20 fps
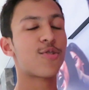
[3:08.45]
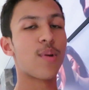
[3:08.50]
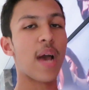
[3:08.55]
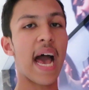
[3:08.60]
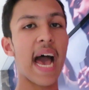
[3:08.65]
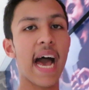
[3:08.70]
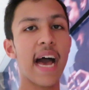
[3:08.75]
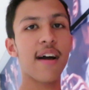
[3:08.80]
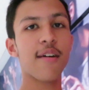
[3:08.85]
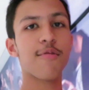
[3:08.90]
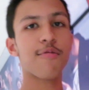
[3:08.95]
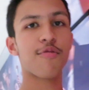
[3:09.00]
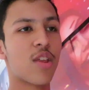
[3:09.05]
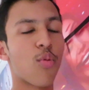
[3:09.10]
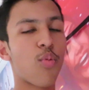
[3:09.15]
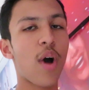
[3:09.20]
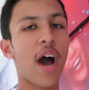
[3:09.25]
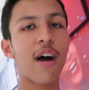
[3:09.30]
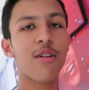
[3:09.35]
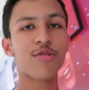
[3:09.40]
to have
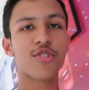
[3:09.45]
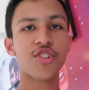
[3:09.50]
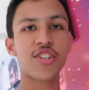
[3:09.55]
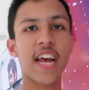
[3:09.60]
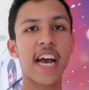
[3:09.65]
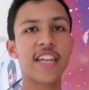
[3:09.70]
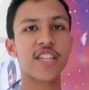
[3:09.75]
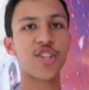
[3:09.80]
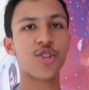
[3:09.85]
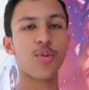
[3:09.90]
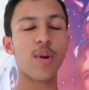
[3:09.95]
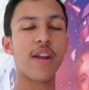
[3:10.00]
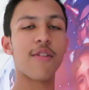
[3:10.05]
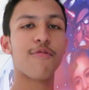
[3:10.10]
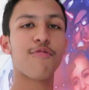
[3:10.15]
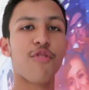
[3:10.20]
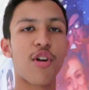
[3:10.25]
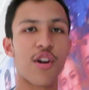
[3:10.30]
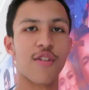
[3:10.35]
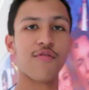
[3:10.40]
the wow statue
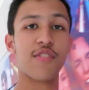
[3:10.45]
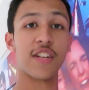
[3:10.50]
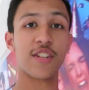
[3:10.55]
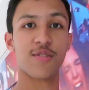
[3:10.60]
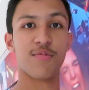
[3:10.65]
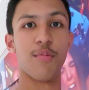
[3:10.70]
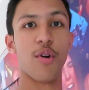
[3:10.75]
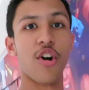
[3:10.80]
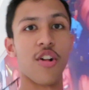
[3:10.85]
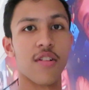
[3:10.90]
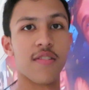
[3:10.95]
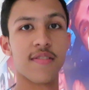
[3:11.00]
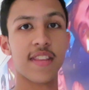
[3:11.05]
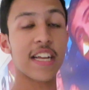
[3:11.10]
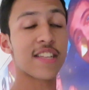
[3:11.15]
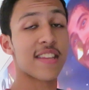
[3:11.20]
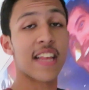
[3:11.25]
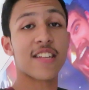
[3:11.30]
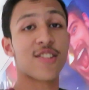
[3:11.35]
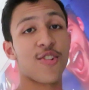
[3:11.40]
in front of this mall.
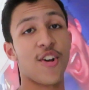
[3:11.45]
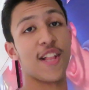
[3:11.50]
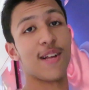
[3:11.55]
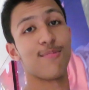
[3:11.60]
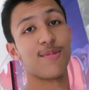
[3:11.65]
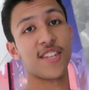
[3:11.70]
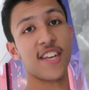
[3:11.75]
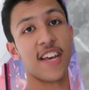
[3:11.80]
That's all I'm